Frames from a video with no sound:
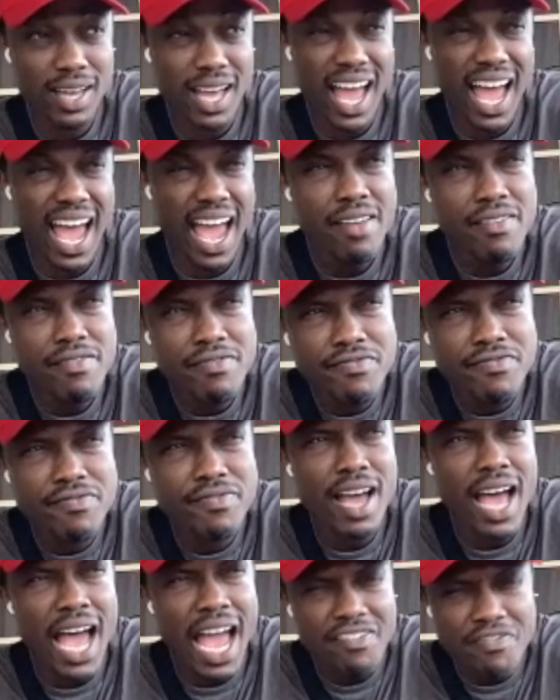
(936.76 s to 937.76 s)

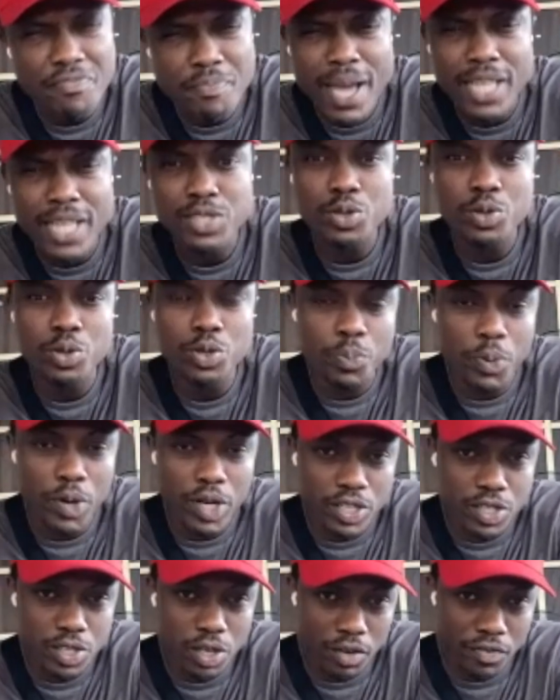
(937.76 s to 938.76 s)
I've met good
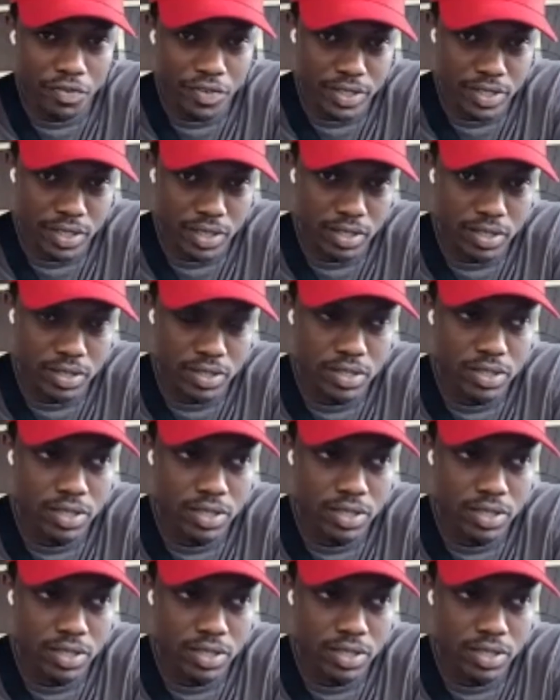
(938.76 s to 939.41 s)
police officers,